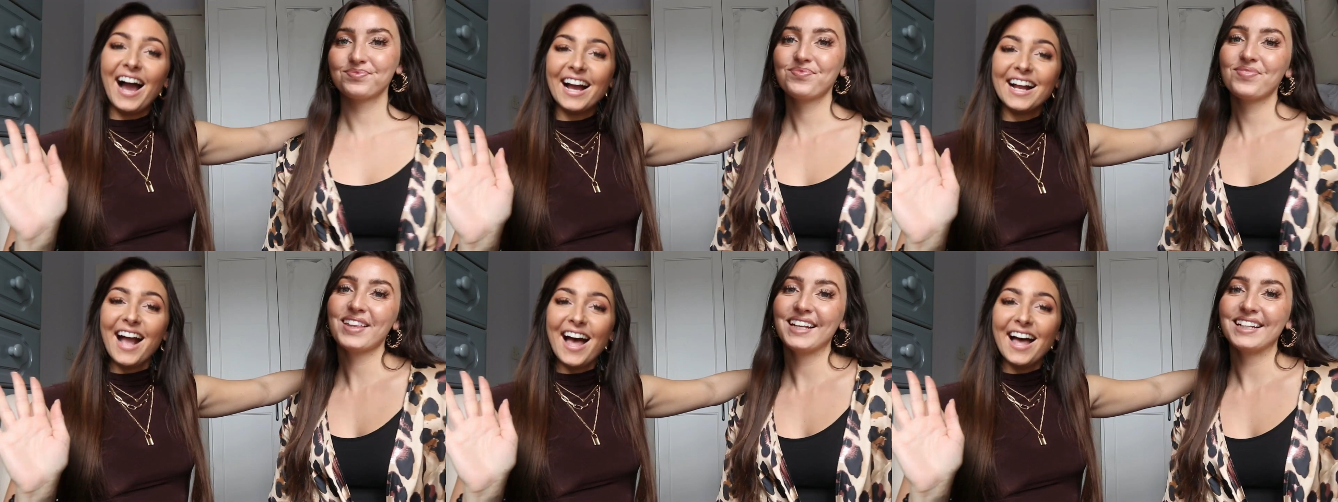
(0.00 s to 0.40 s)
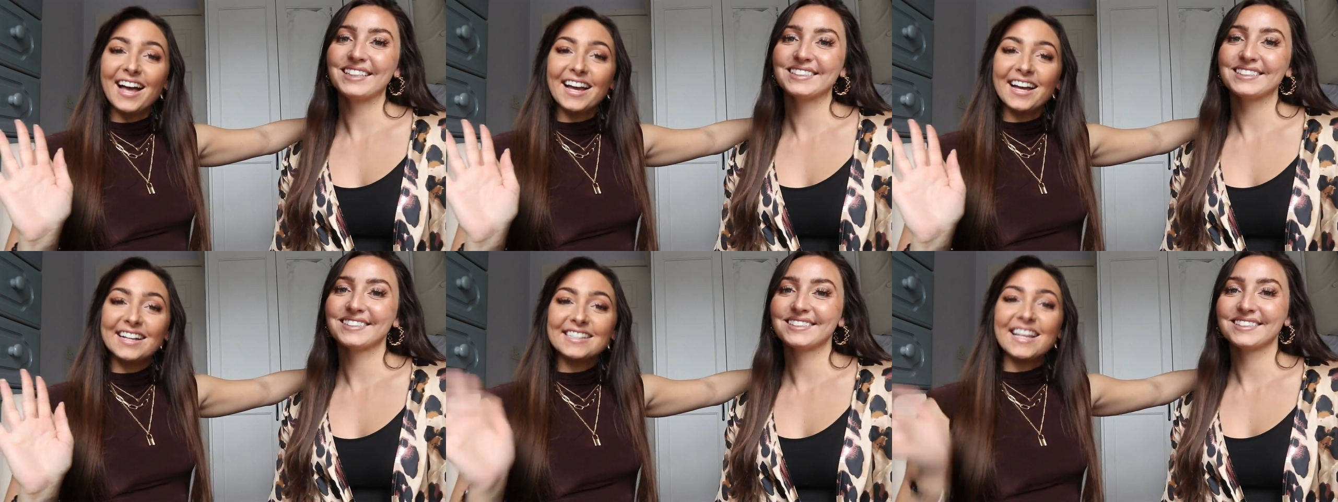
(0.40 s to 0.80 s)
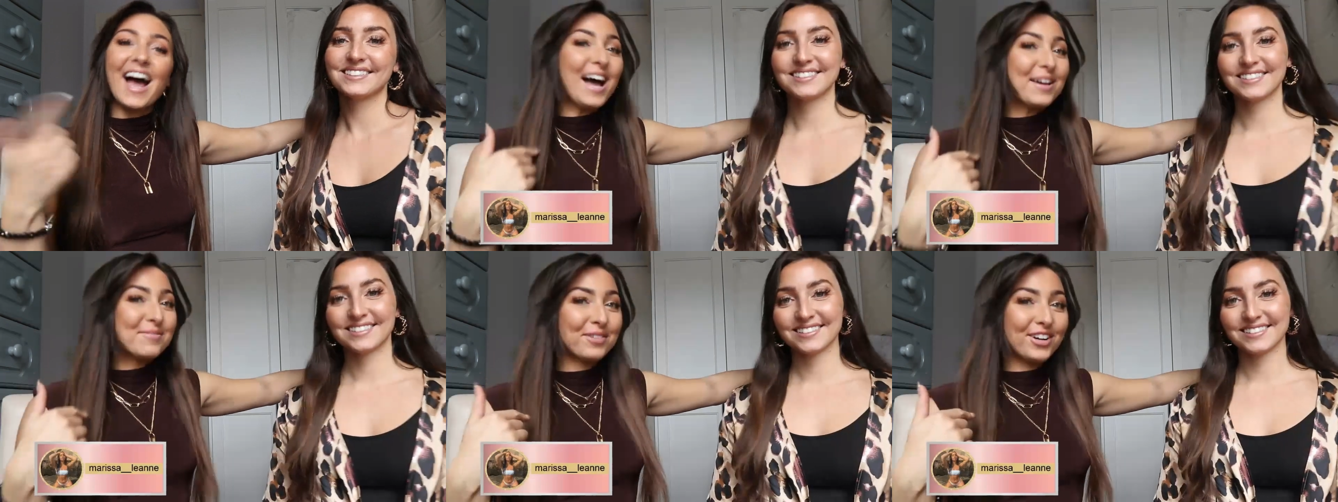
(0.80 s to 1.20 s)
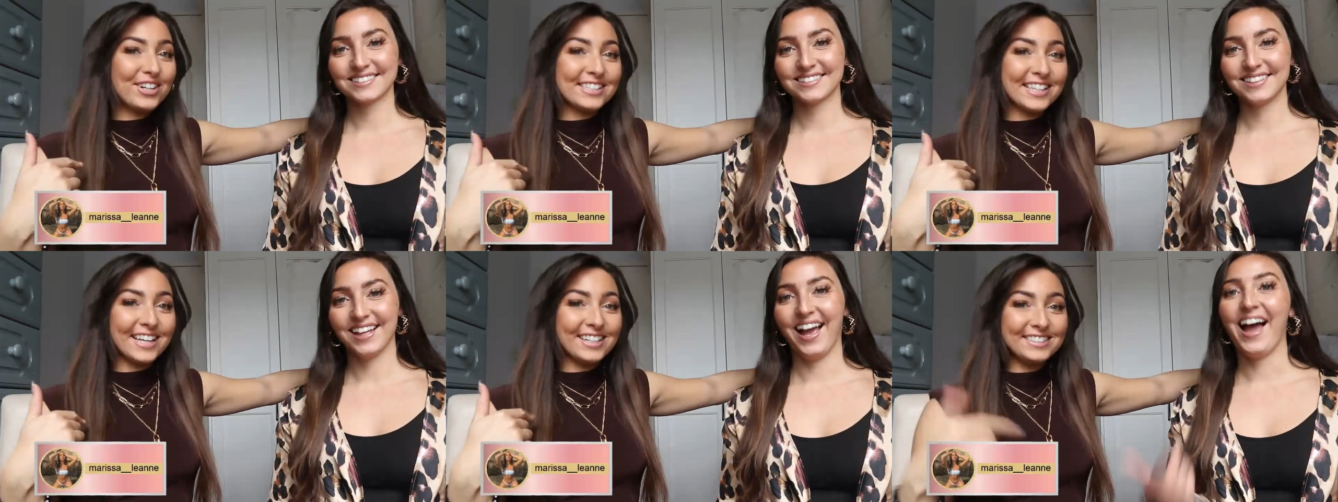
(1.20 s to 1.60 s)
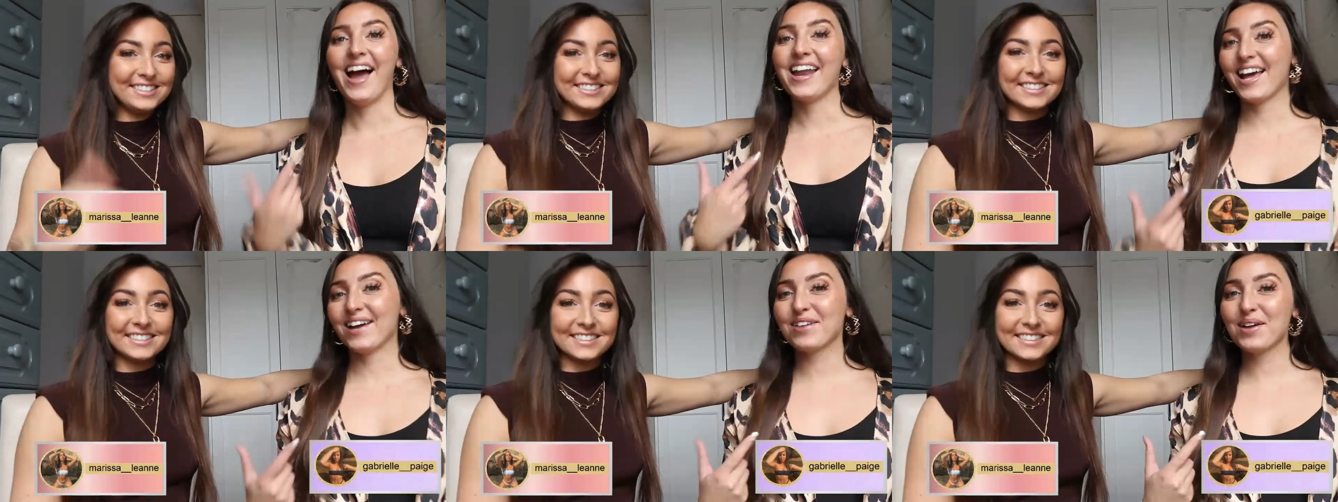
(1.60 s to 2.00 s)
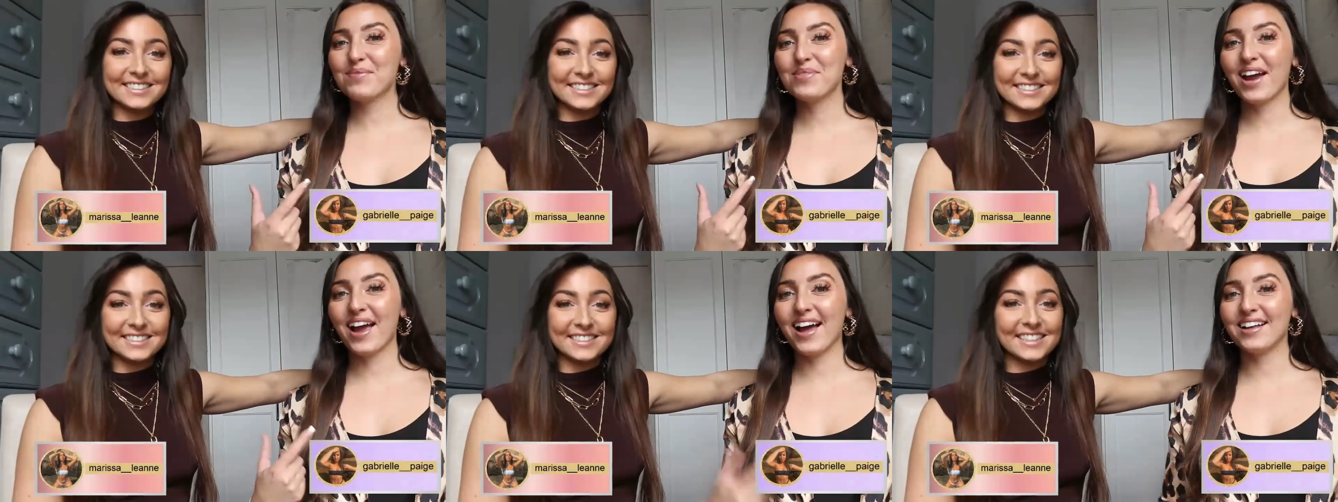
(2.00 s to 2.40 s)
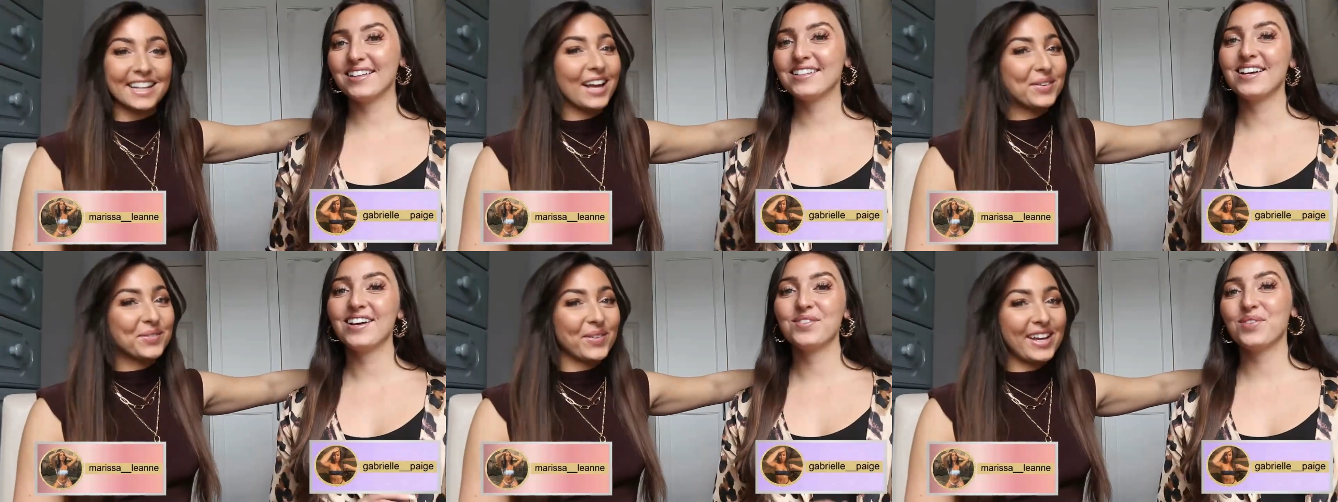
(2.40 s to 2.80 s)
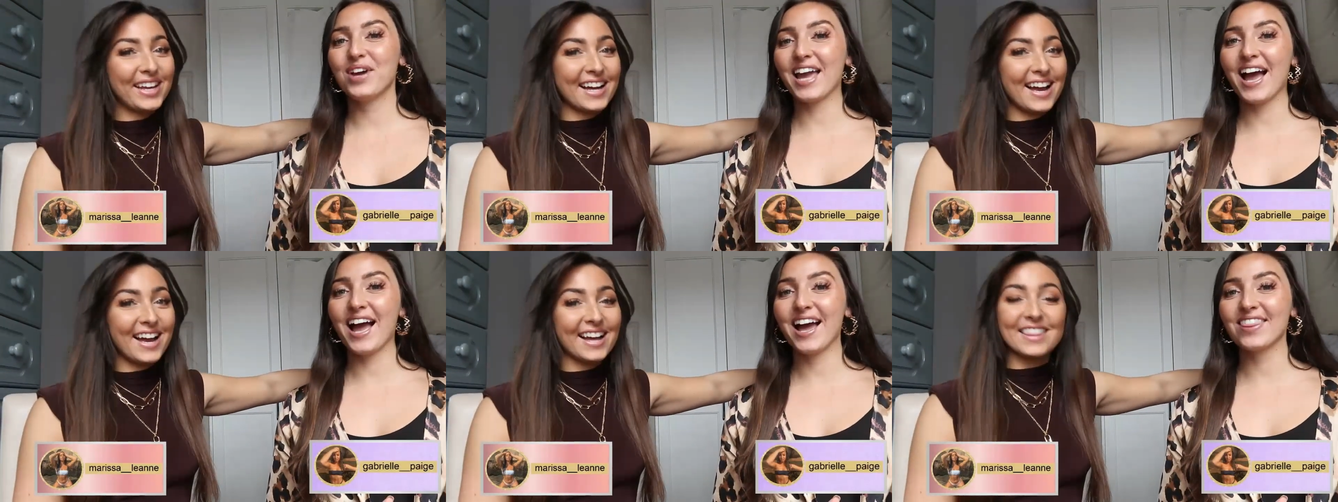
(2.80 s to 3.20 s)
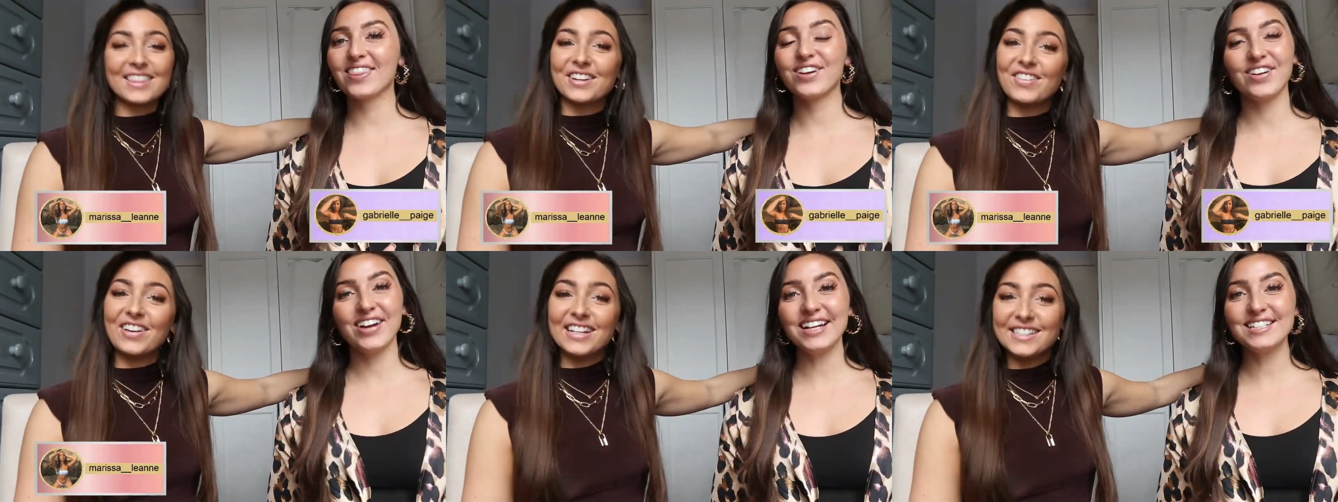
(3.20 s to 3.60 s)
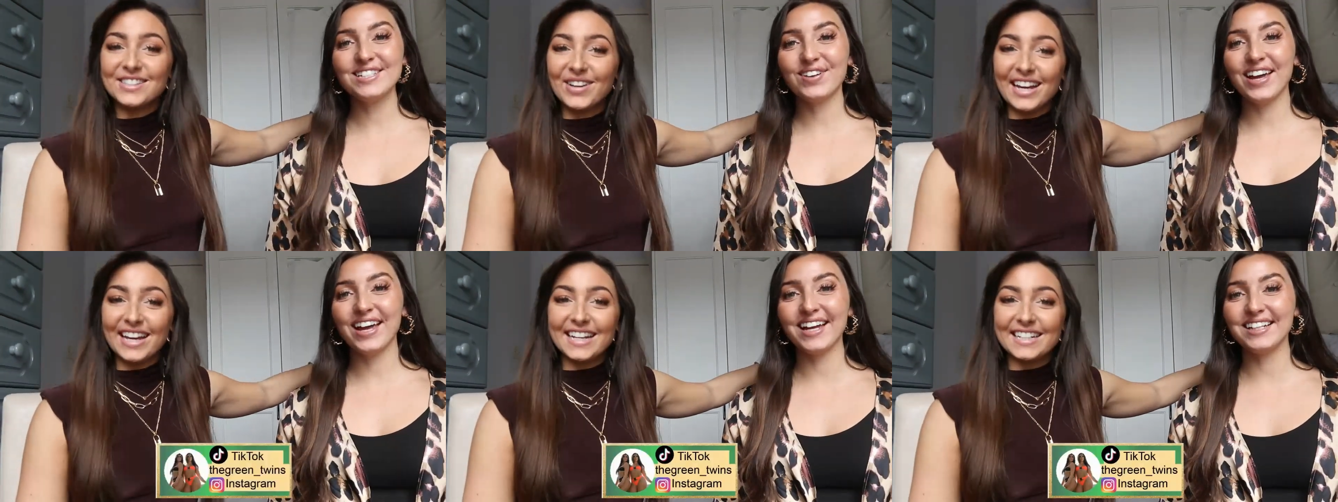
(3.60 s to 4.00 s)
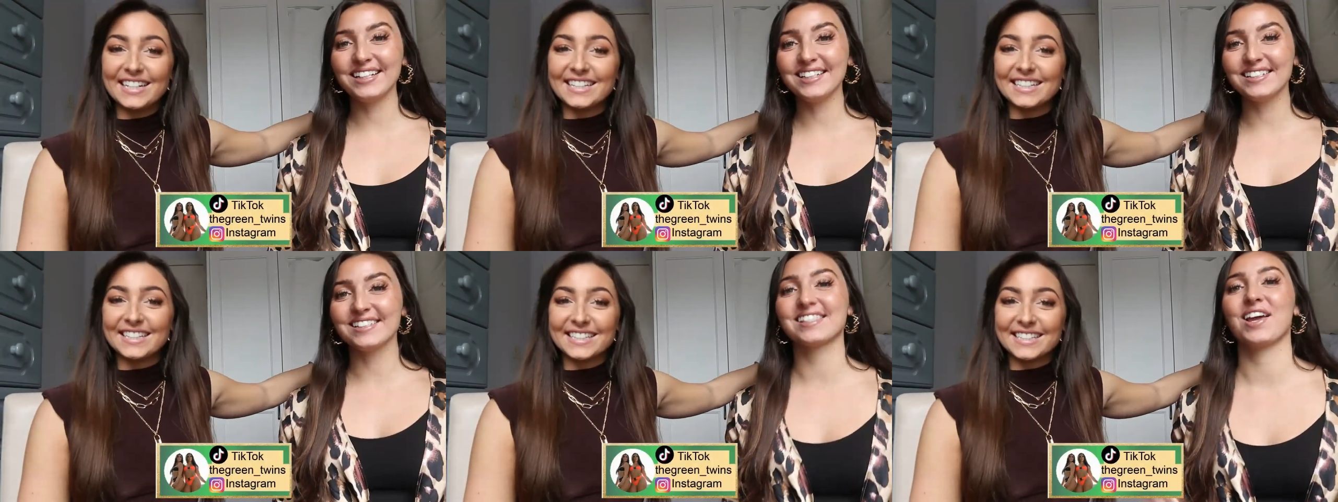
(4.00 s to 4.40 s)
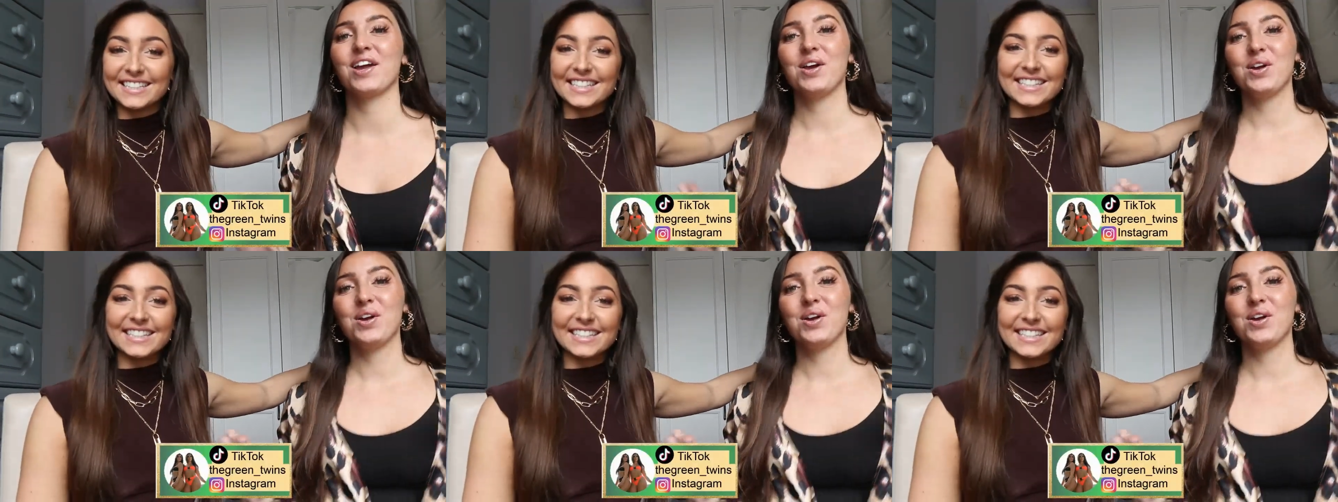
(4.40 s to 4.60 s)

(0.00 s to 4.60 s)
Speaker 1: Hi guys, I'm Marissa. And
Speaker 2: I'm Gabrielle. And we, we are the Green Twins.